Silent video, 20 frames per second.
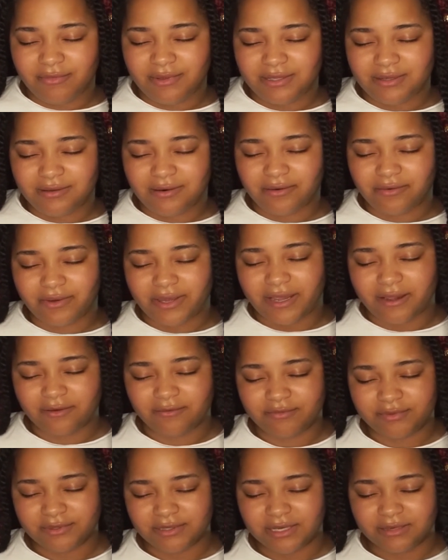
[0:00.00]
It don't
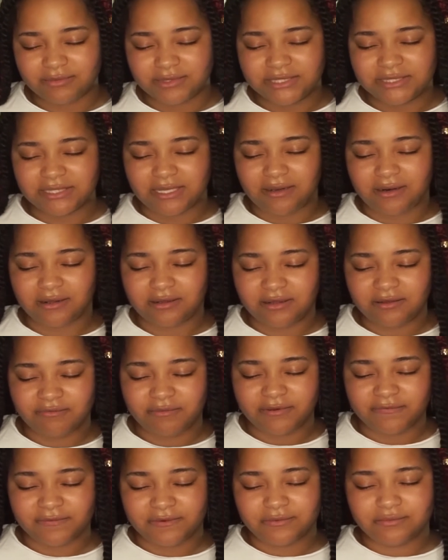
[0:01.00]
count, but I'm just saying I love
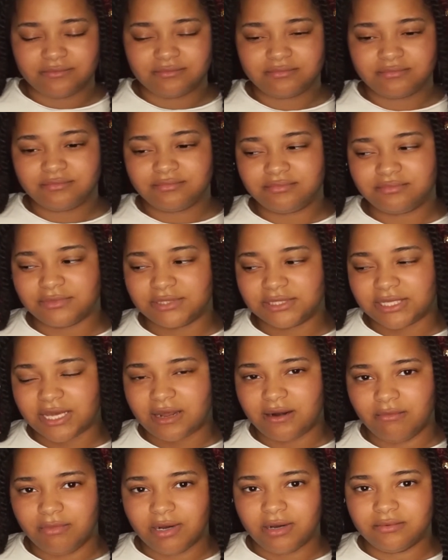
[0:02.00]
my phone. It's
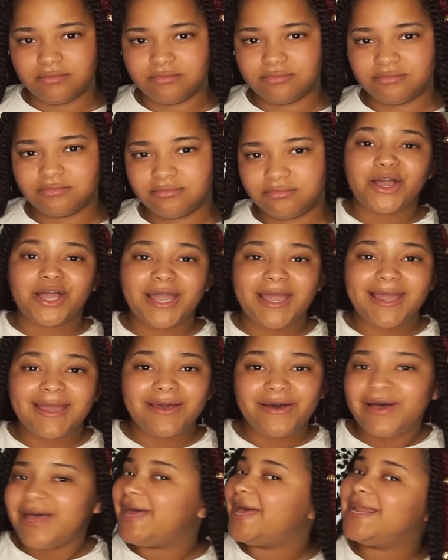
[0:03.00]
kind of bomb. Okay,
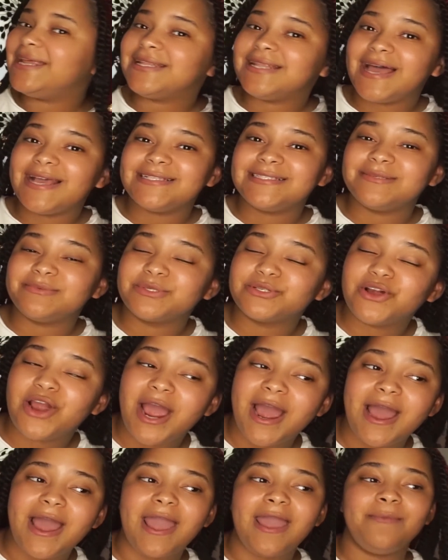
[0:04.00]
go ahead and like,
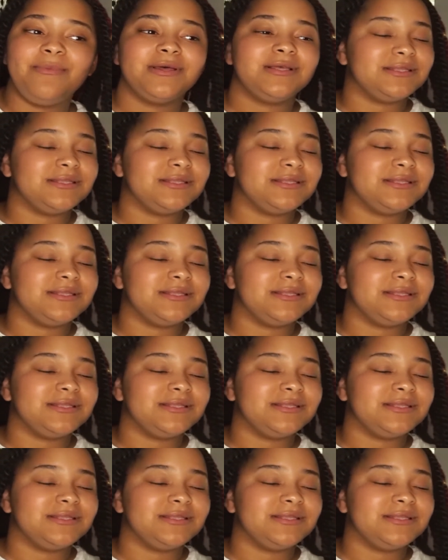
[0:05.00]
subscribe,